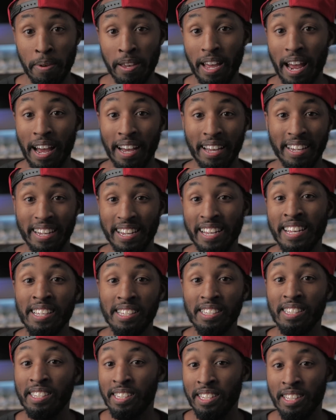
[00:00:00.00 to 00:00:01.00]
bit. I could
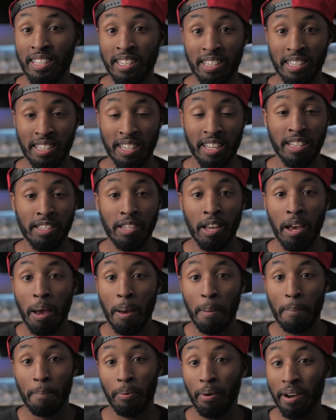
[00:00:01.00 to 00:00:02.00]
easily see this lens
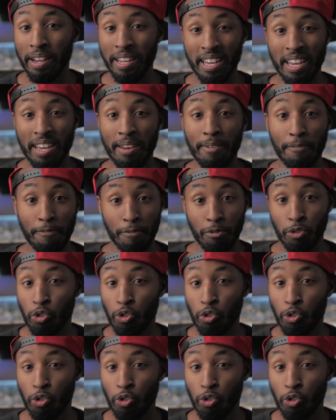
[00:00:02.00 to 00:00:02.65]
breaking